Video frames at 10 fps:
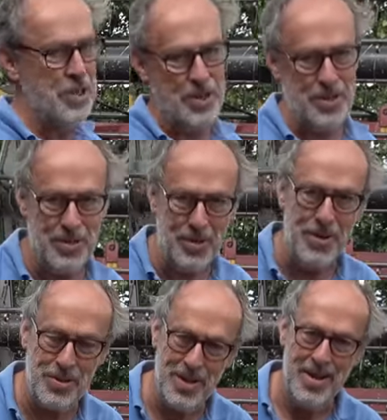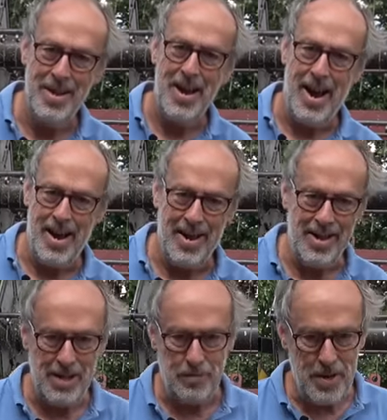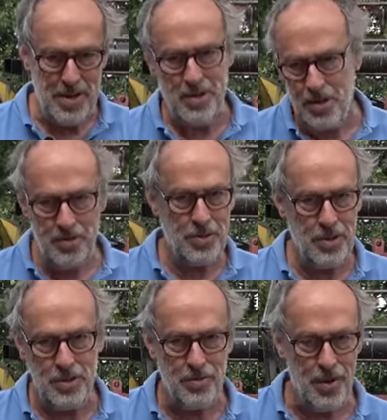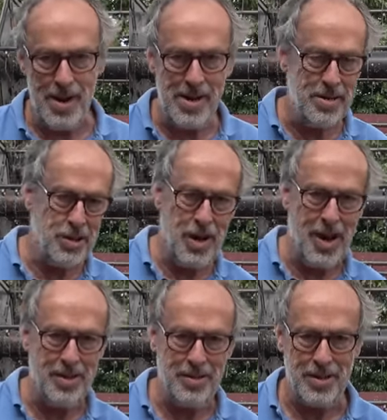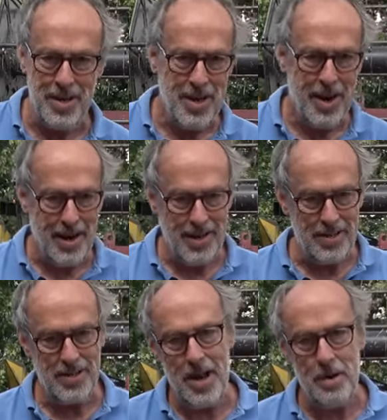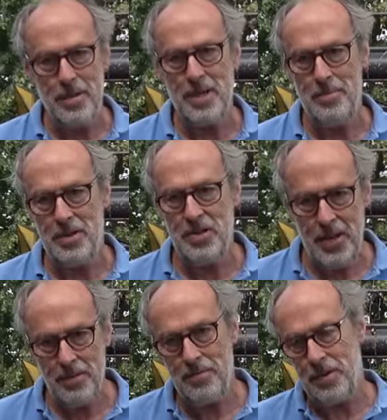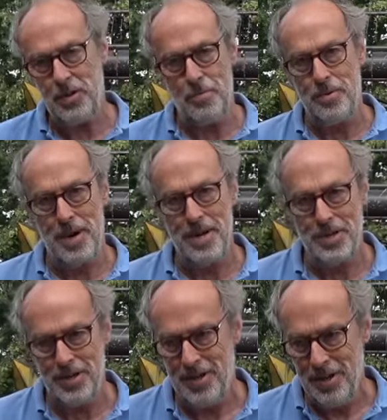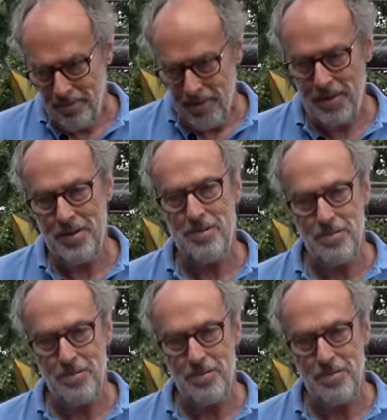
turned on us and it's been constant rain, showers, and it's now become a salvage operation rather than